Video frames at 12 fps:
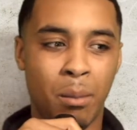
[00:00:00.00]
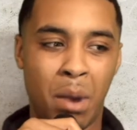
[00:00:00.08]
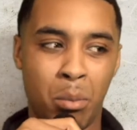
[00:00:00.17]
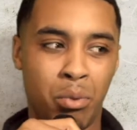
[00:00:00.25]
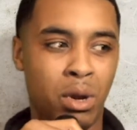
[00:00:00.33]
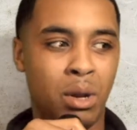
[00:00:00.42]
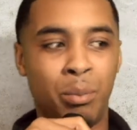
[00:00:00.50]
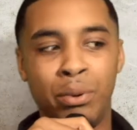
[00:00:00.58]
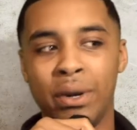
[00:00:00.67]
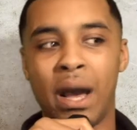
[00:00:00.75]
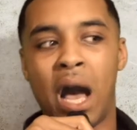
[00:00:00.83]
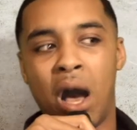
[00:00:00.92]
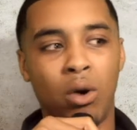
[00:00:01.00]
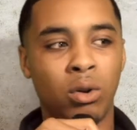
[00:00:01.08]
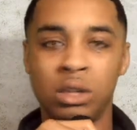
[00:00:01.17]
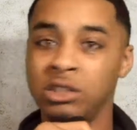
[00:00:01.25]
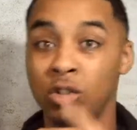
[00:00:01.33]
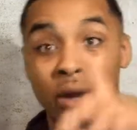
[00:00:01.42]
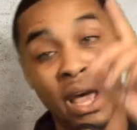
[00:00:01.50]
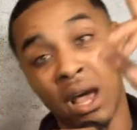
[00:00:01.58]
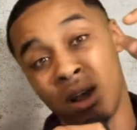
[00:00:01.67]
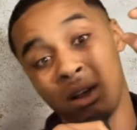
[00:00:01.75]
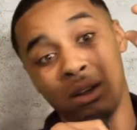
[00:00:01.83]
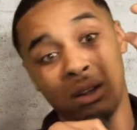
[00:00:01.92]
my brother put all us on
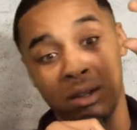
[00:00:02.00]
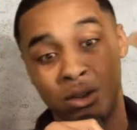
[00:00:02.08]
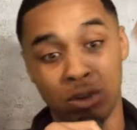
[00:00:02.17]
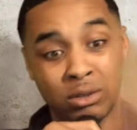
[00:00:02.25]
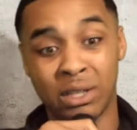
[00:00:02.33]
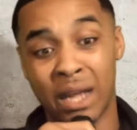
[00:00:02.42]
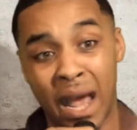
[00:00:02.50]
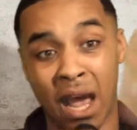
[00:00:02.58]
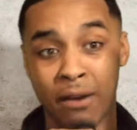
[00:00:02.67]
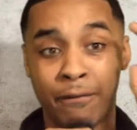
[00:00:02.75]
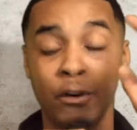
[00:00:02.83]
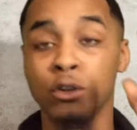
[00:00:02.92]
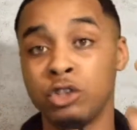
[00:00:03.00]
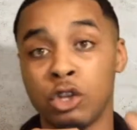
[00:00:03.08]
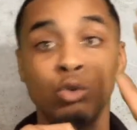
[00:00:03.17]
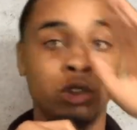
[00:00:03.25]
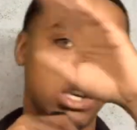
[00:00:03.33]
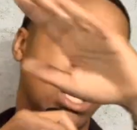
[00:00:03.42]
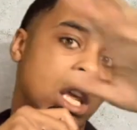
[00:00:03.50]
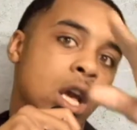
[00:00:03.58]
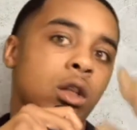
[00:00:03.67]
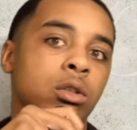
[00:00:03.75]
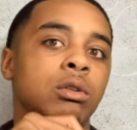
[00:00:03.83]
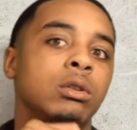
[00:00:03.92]
our. You know what I'm saying? Our first show
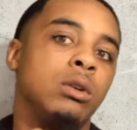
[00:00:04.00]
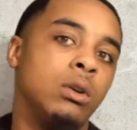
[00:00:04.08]
together.